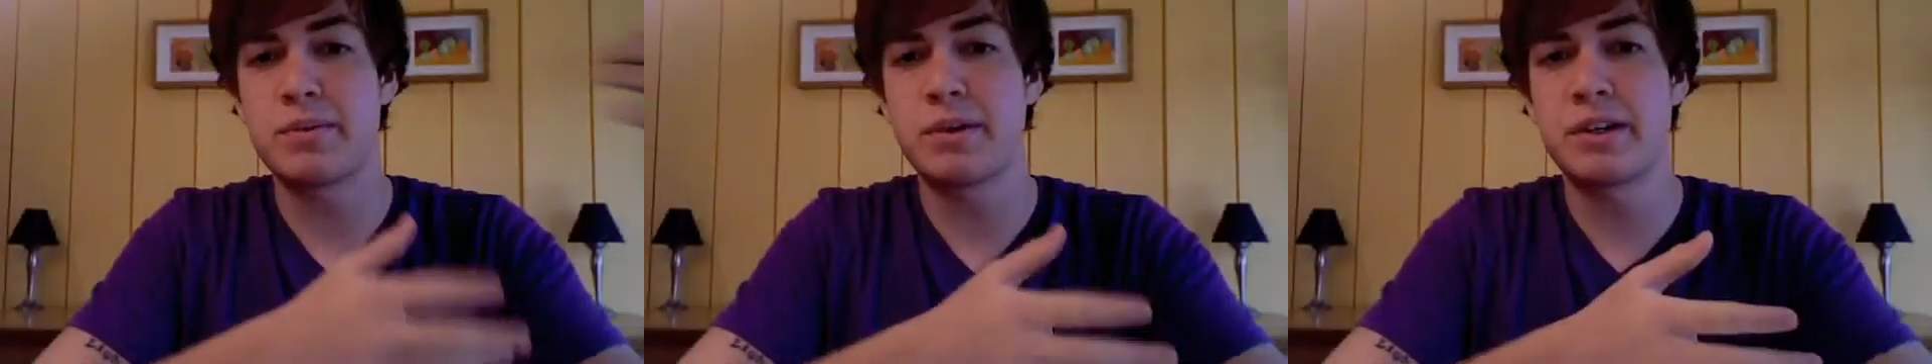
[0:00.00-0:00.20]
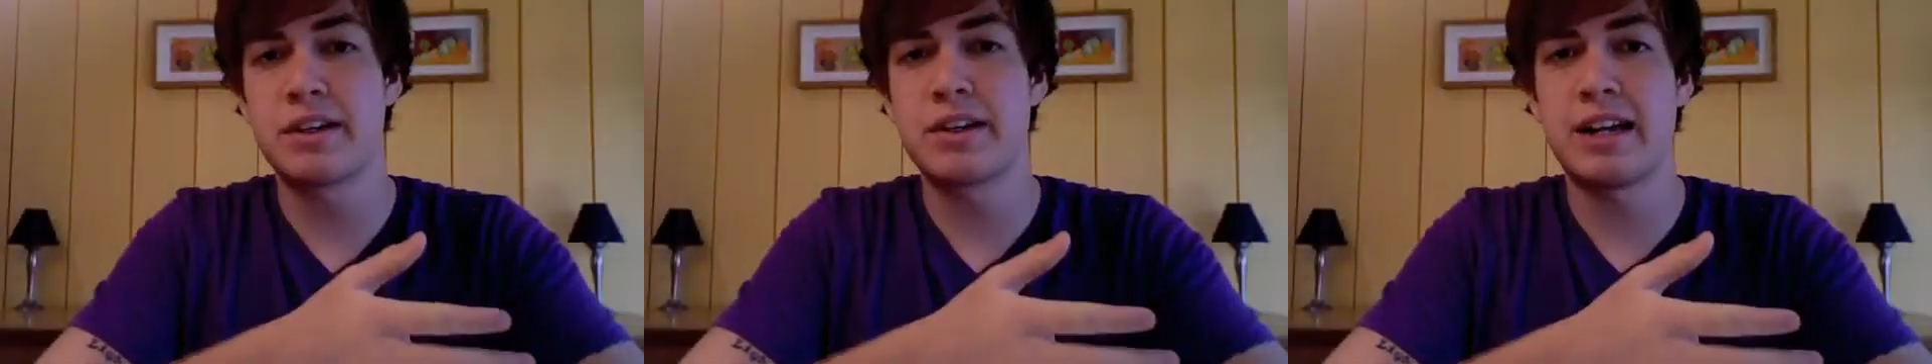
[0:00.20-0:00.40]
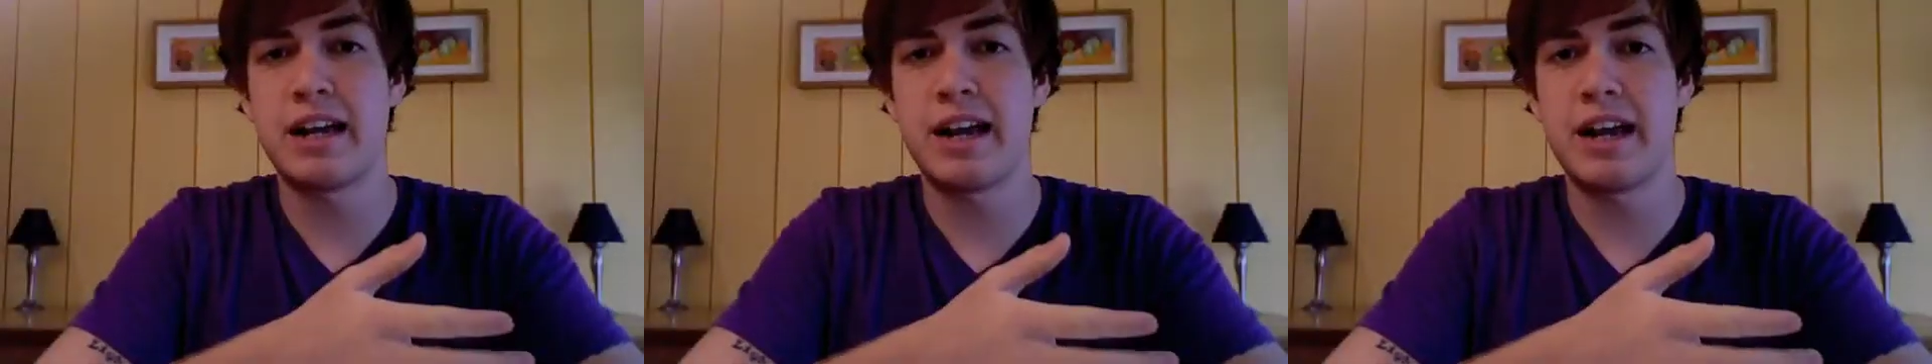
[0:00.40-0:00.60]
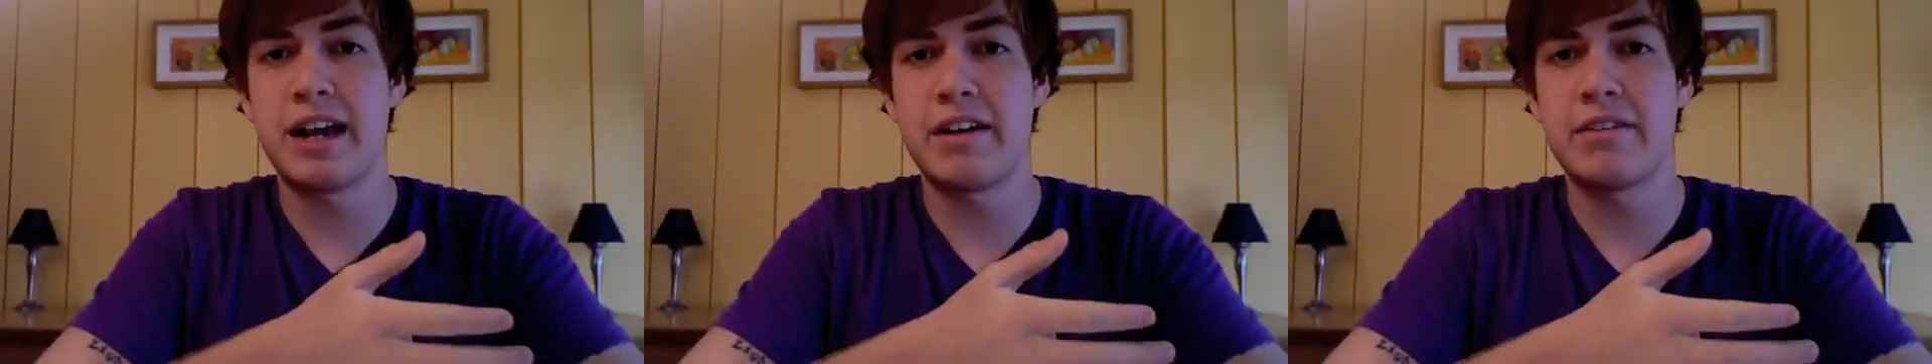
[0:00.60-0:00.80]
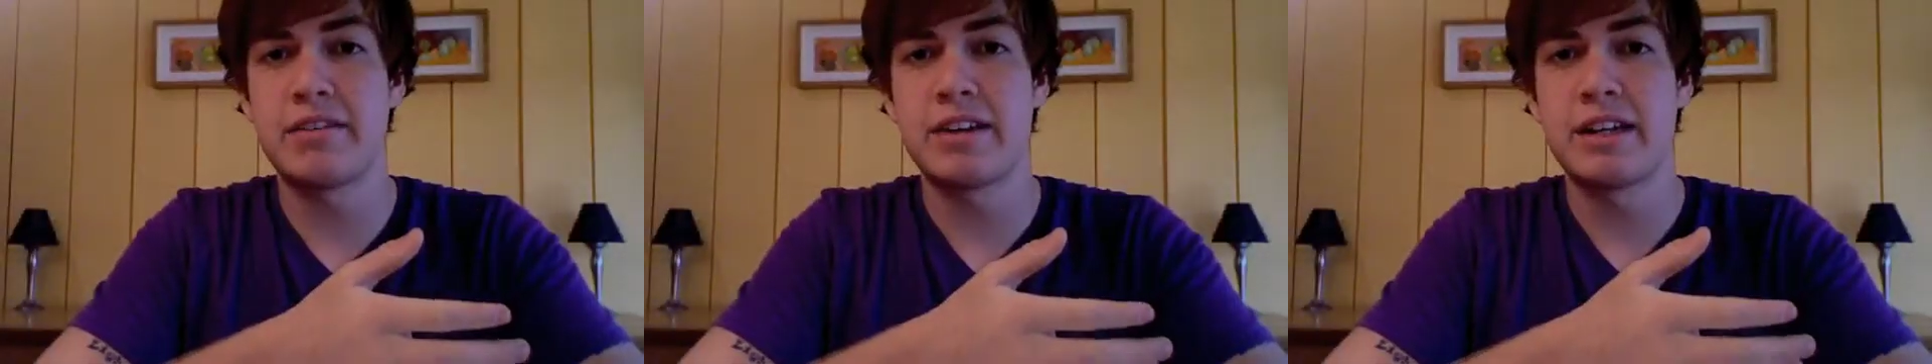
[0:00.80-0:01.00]
what you're going to
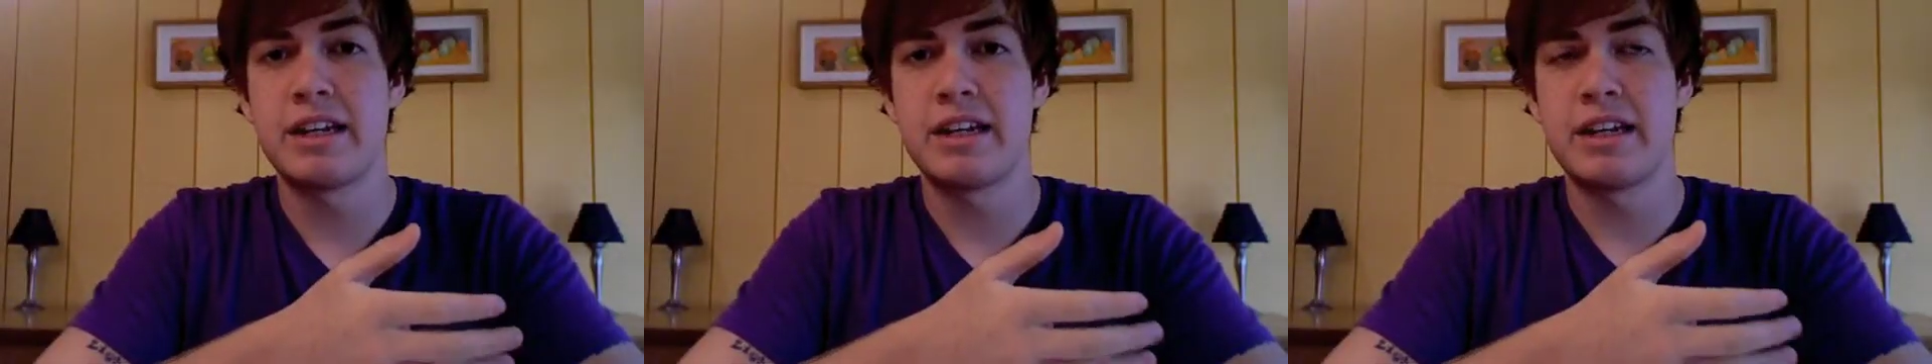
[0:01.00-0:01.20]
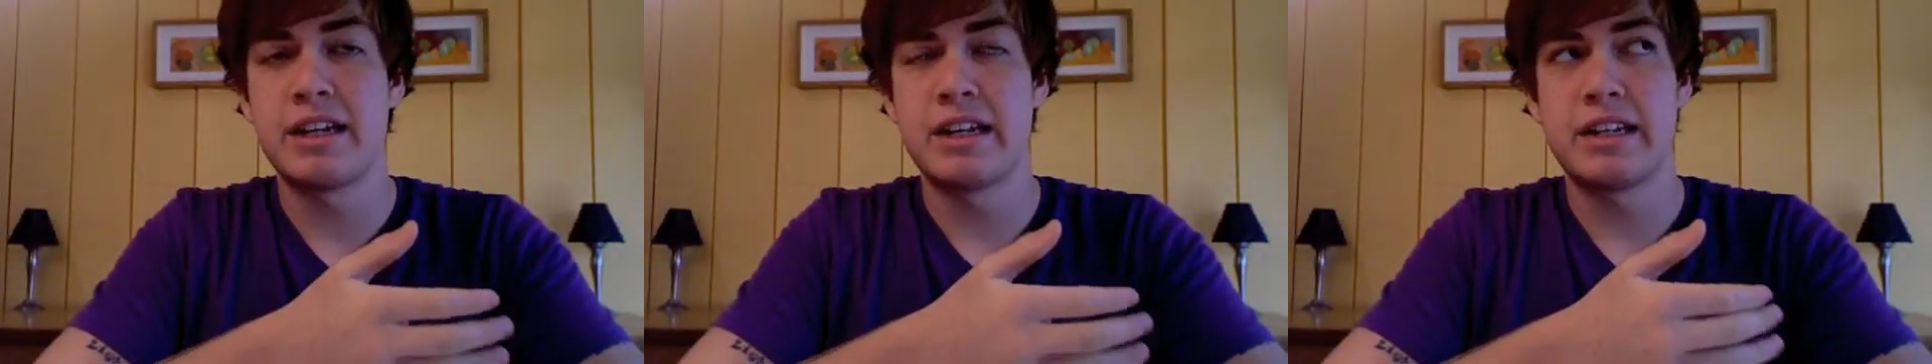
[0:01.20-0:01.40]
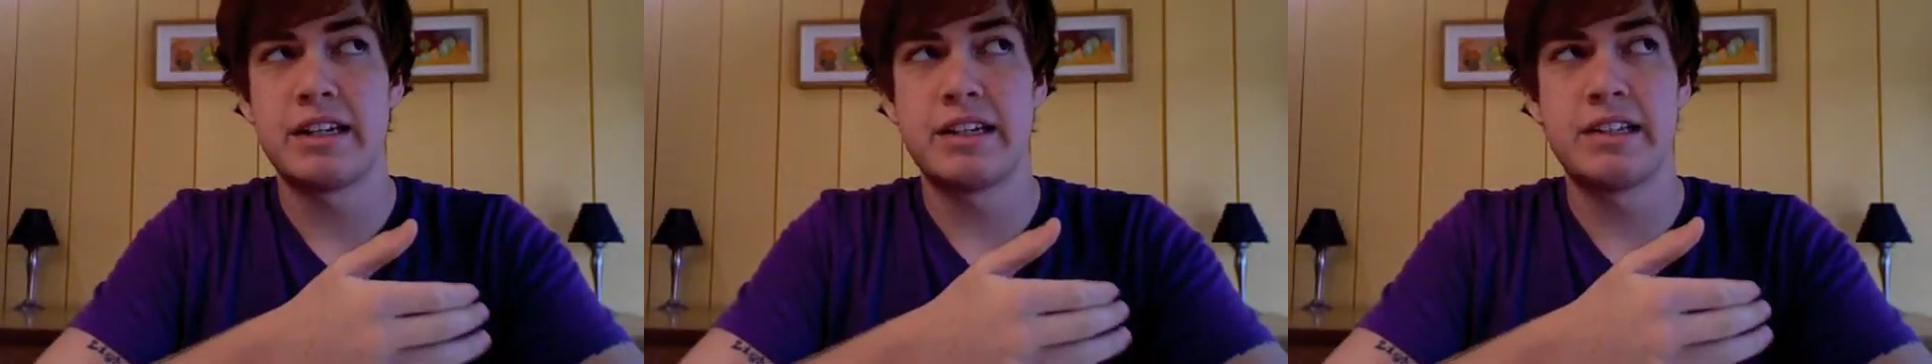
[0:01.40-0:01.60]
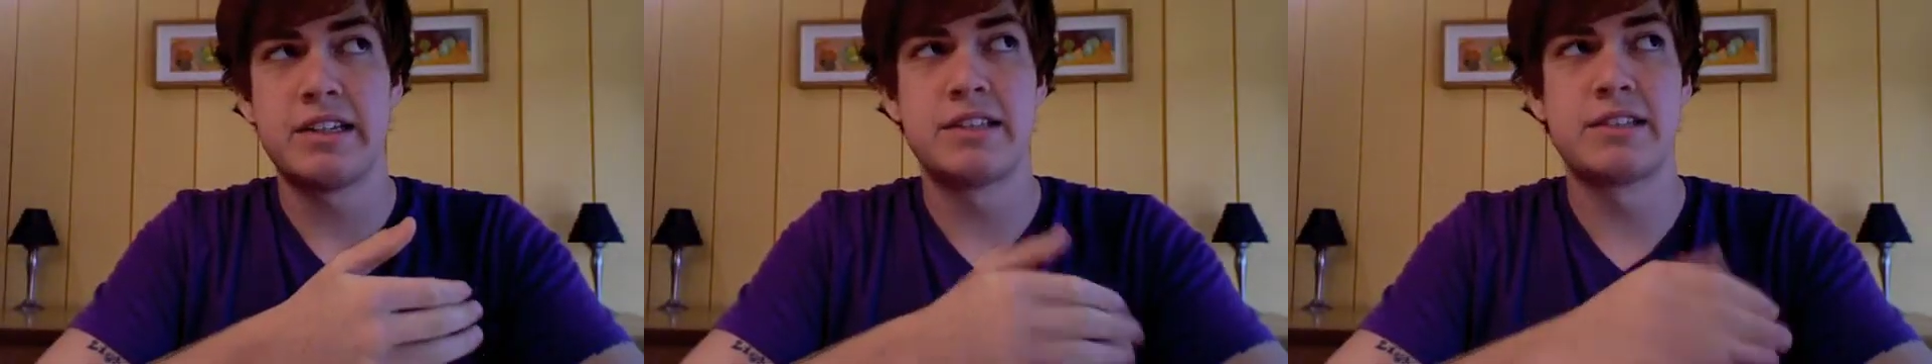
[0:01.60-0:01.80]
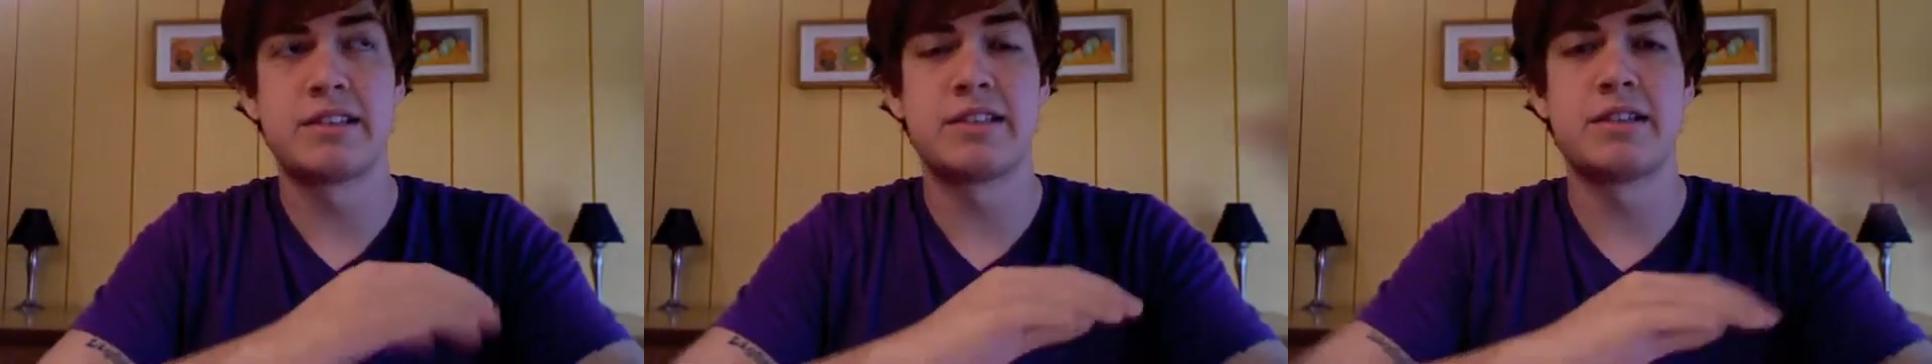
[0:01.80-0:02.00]
have
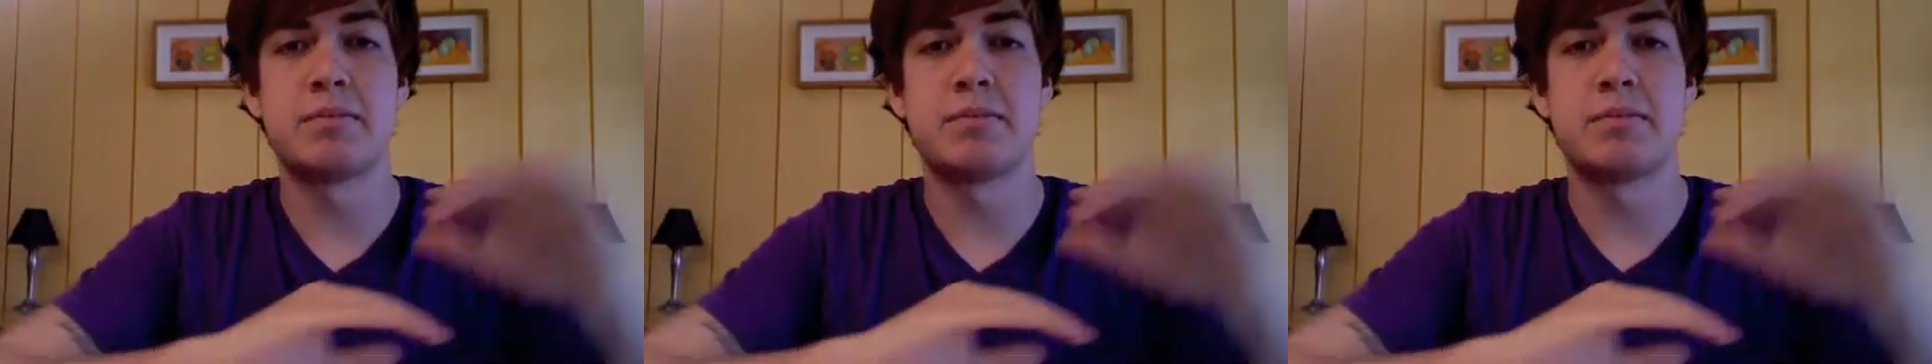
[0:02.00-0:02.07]
is